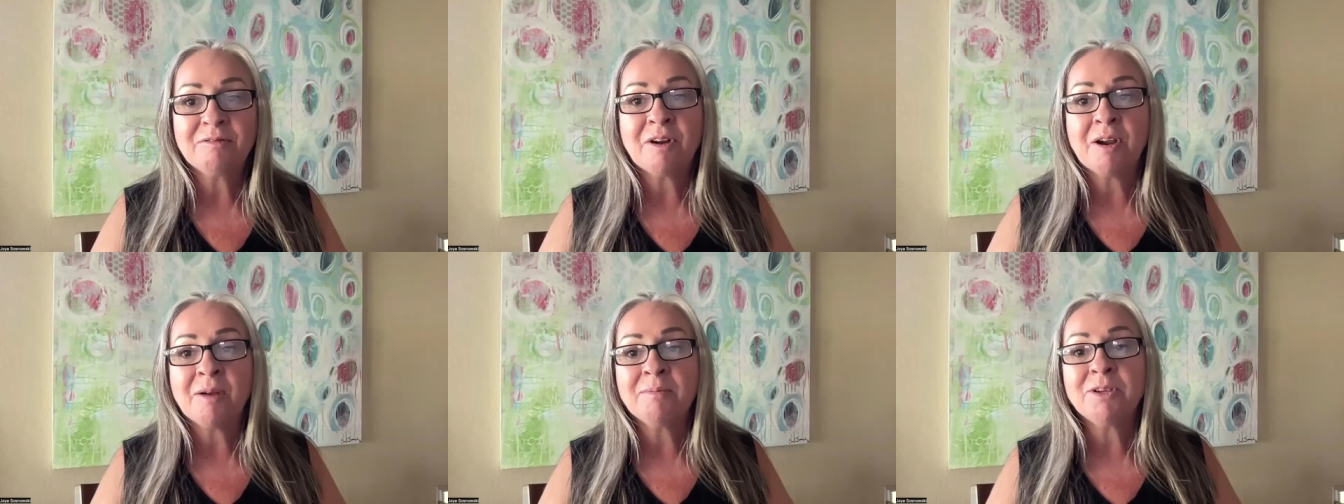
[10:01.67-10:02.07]

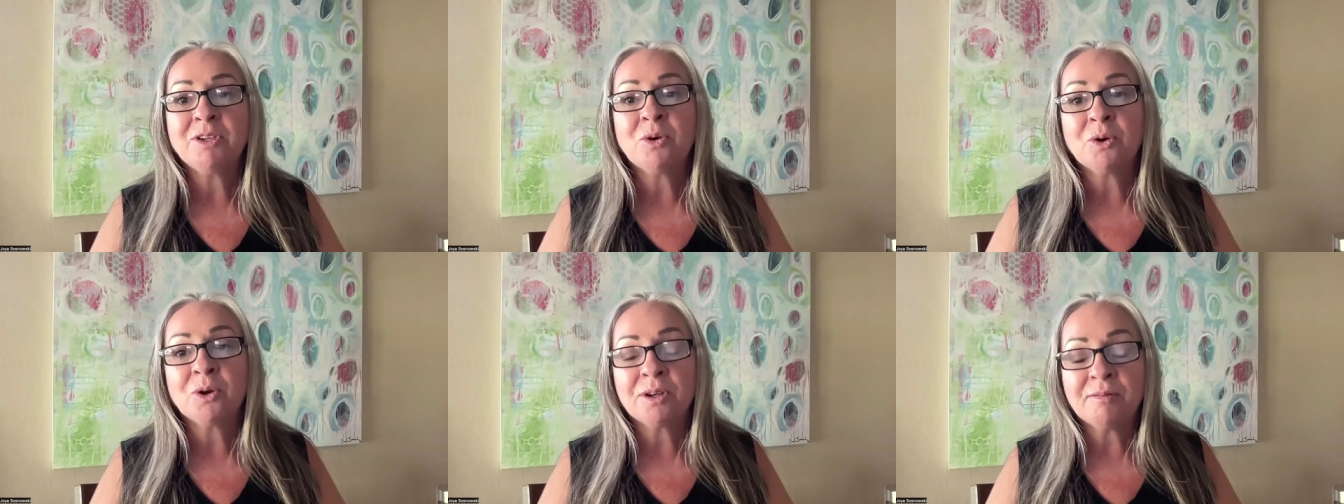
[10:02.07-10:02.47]
from
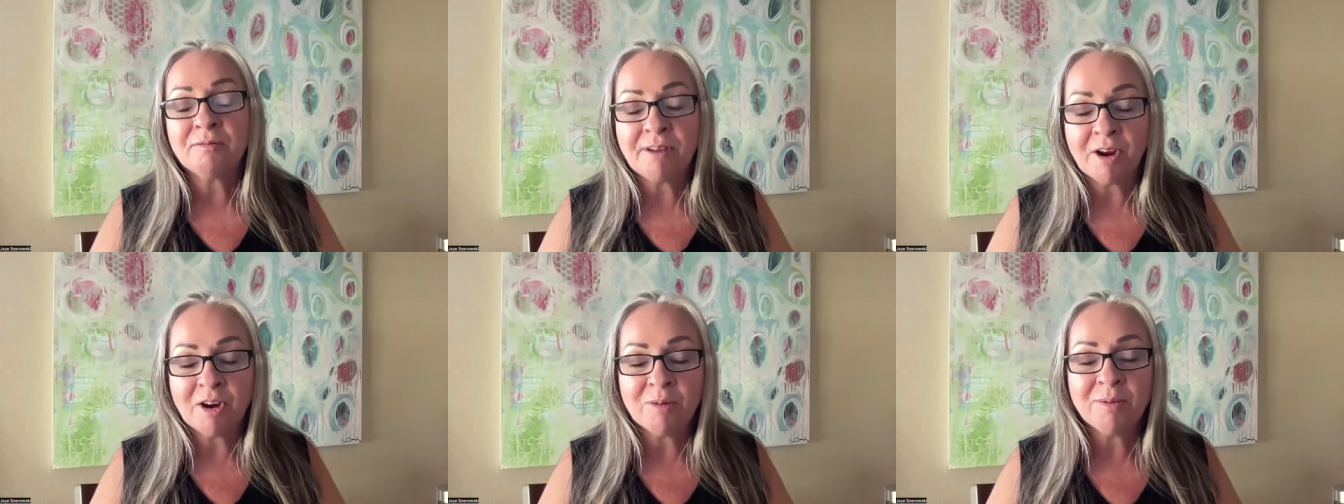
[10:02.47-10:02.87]
your
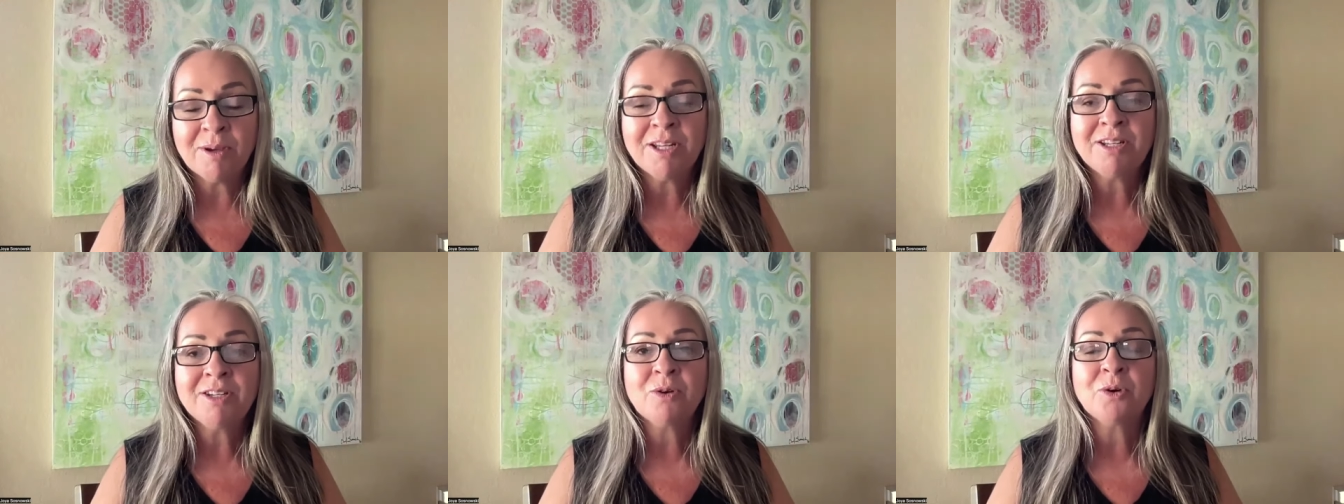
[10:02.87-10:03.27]

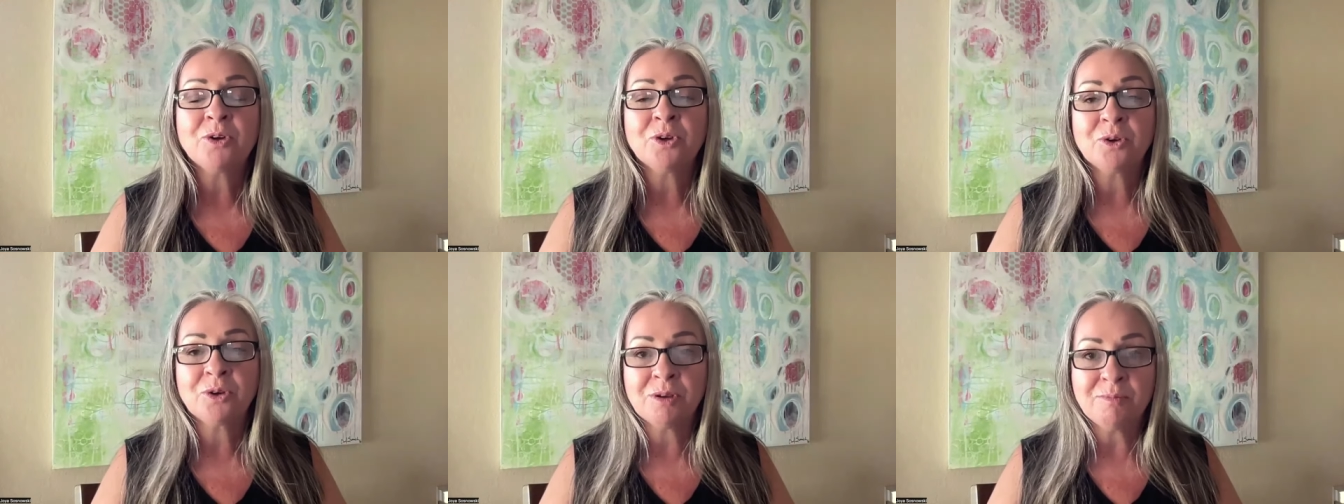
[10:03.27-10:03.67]
environment or
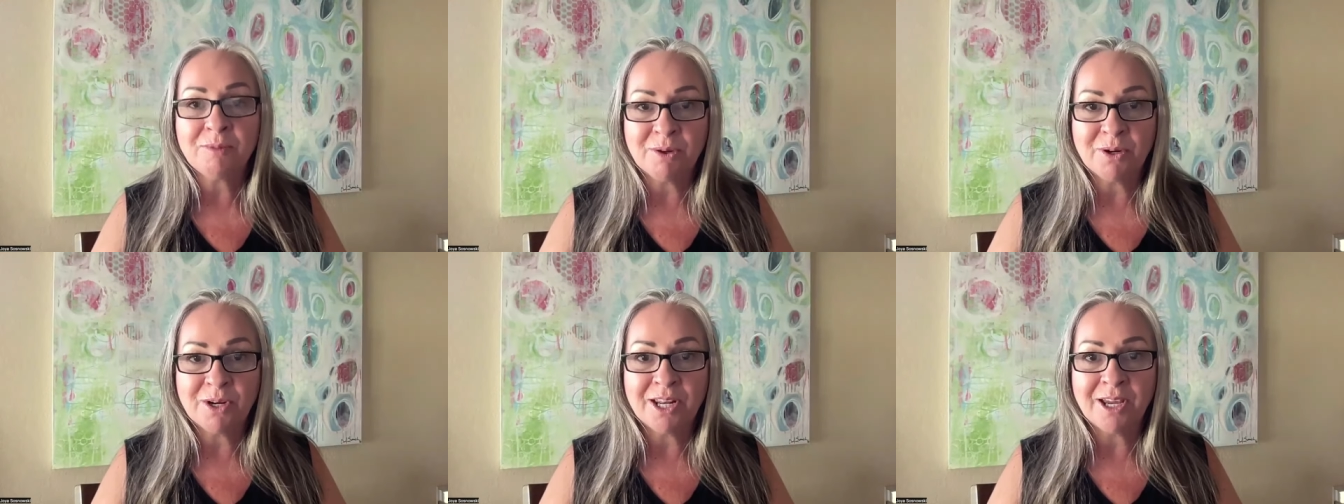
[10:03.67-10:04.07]
your
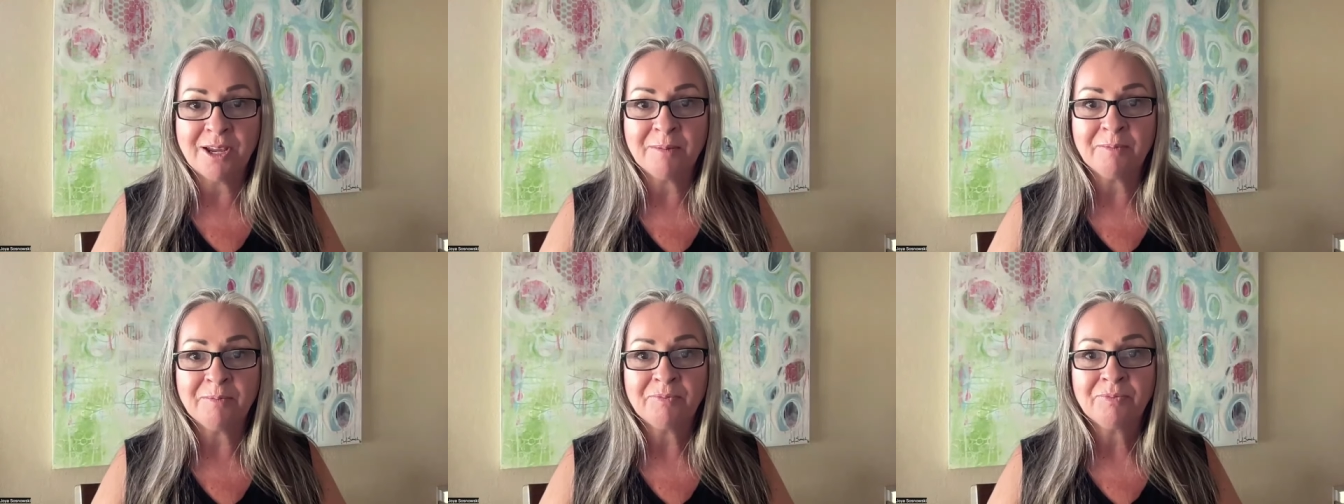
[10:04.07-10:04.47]

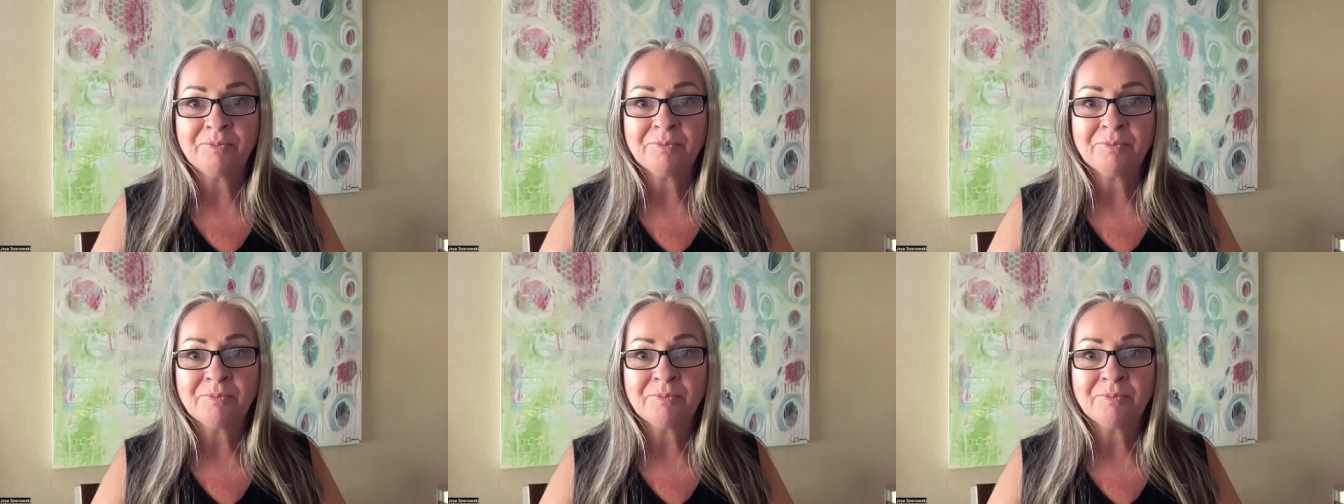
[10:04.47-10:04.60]
community.